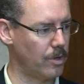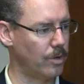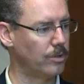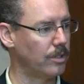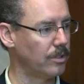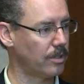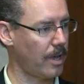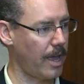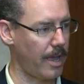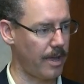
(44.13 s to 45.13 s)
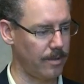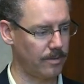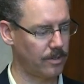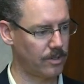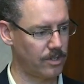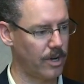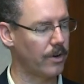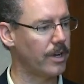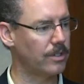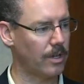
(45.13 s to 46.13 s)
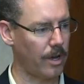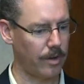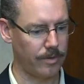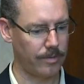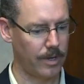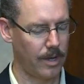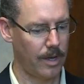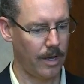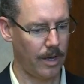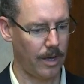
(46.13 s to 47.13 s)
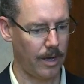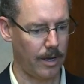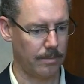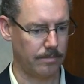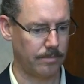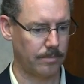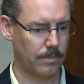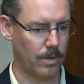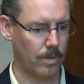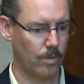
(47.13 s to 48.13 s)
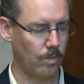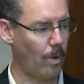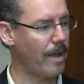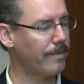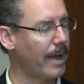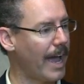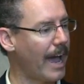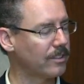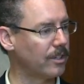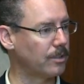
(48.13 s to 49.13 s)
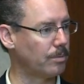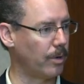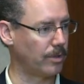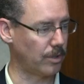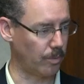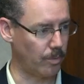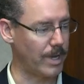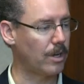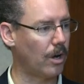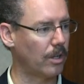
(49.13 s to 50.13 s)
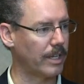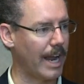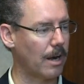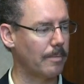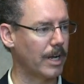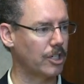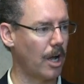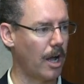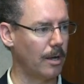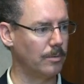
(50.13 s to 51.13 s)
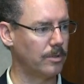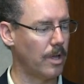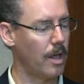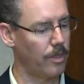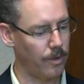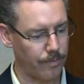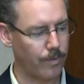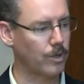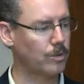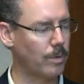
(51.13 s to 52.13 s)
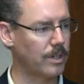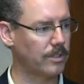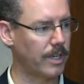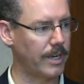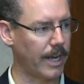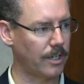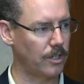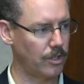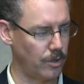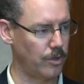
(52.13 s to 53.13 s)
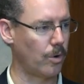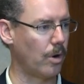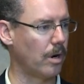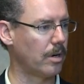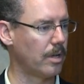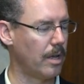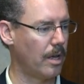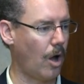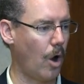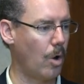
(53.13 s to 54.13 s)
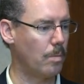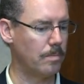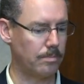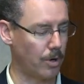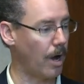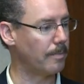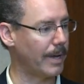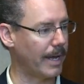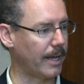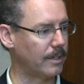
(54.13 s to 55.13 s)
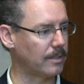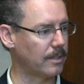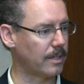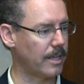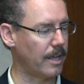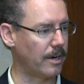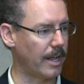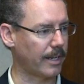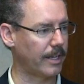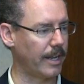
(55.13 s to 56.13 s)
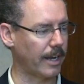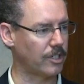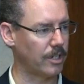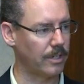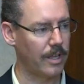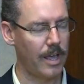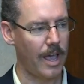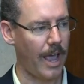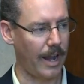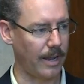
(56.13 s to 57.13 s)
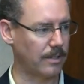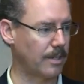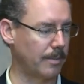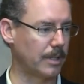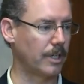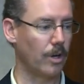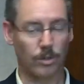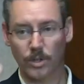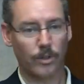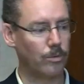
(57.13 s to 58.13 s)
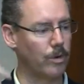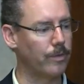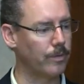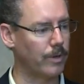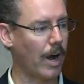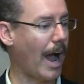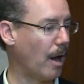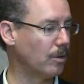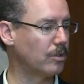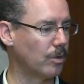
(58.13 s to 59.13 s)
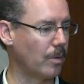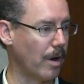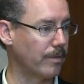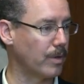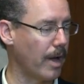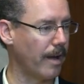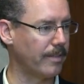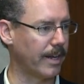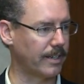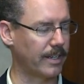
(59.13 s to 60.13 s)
uses a series of Wi-Fi access points that we call the AyrMesh hubs. The first one is connected to your home broadband internet connection, and it typically goes on the roof of your house or wherever you have that